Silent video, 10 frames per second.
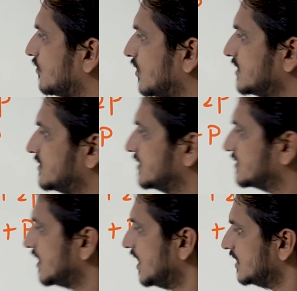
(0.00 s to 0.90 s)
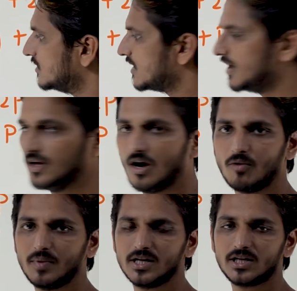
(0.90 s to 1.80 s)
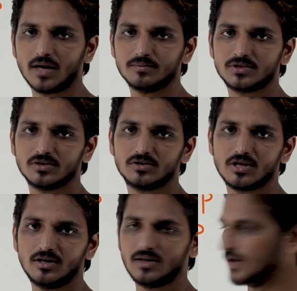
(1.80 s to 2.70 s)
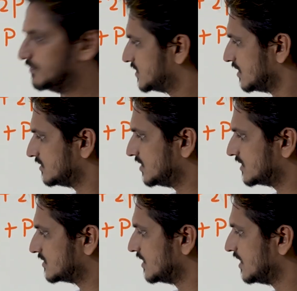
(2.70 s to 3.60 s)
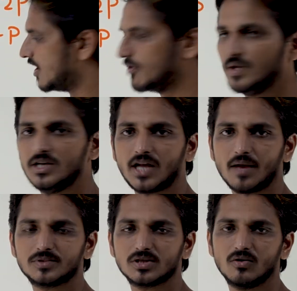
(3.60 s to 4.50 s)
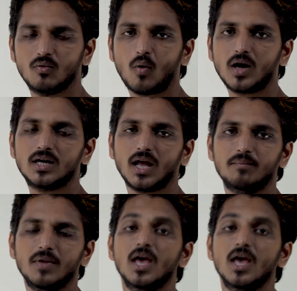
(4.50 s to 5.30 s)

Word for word: what is this 3 how many times 3 times 6 how many times one time